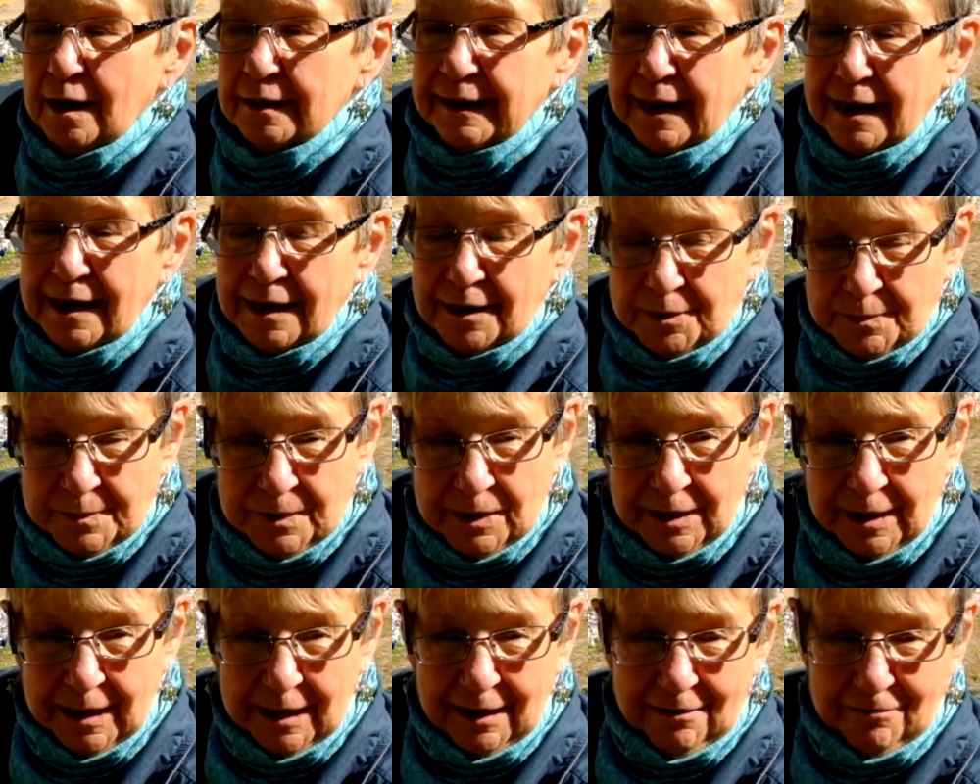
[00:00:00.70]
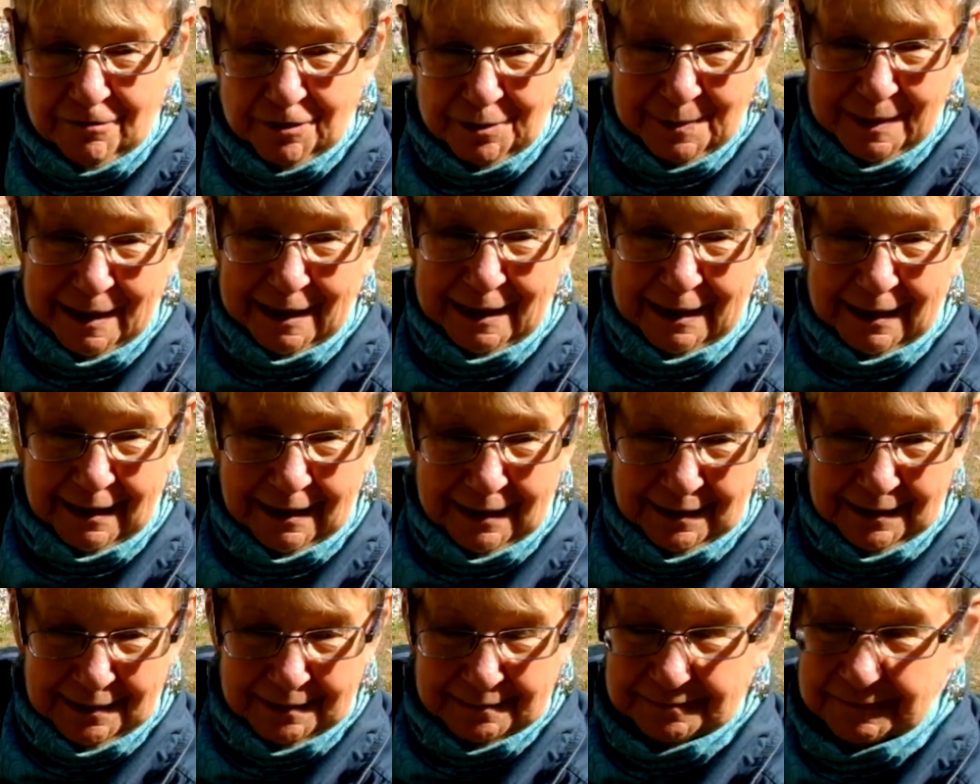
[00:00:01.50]
Okay, good morning
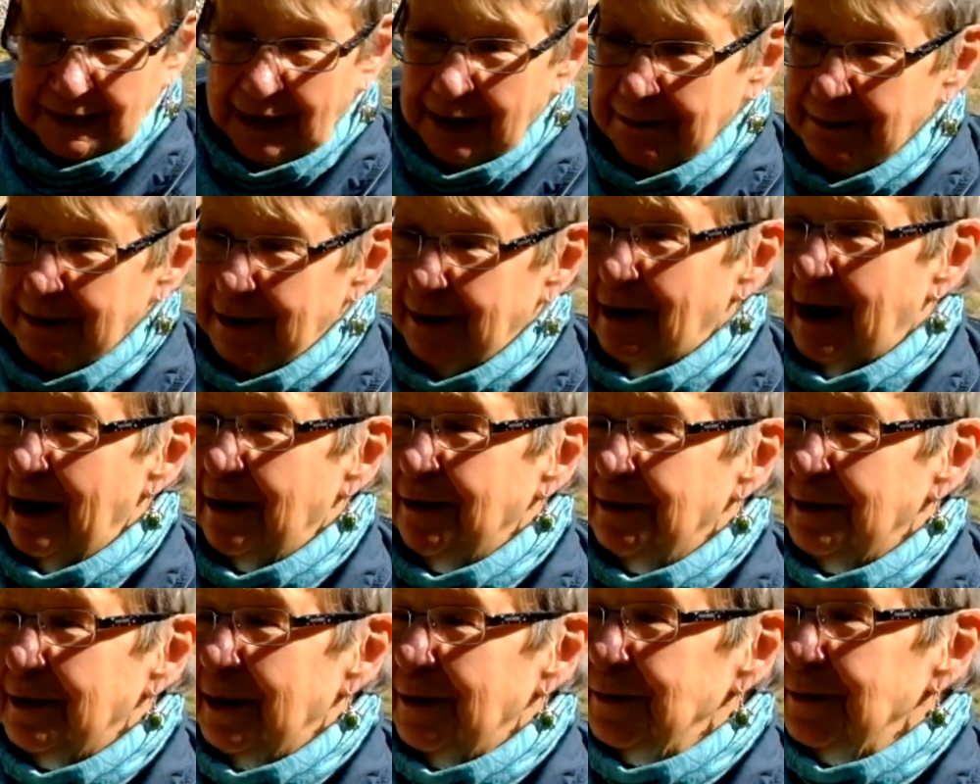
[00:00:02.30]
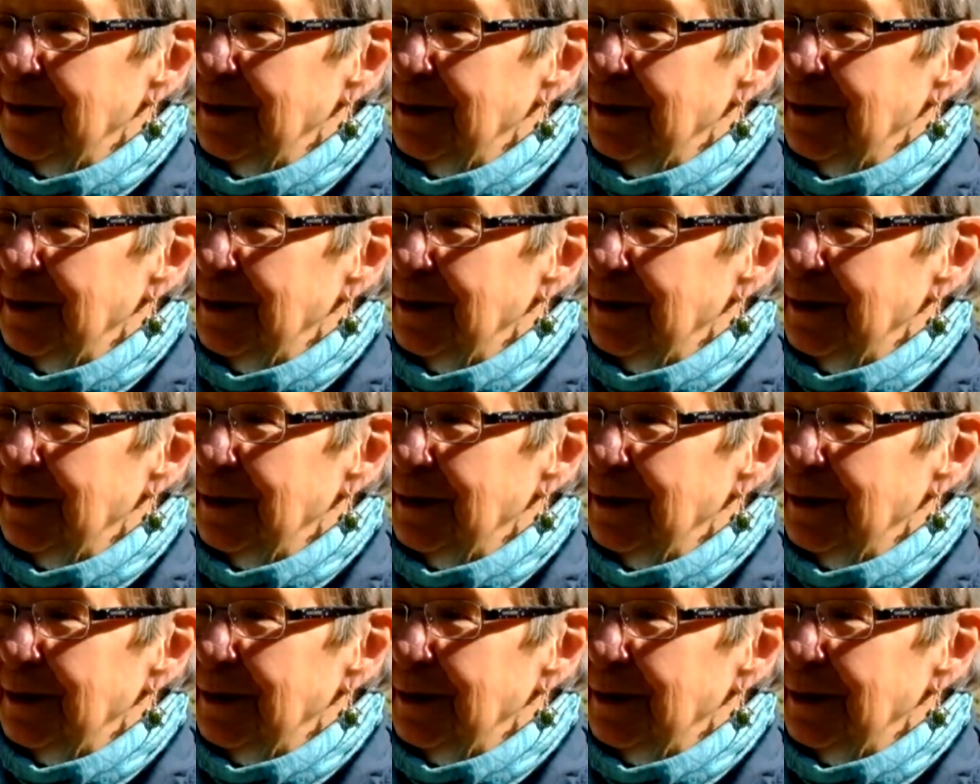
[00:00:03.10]
everybody. I'm here out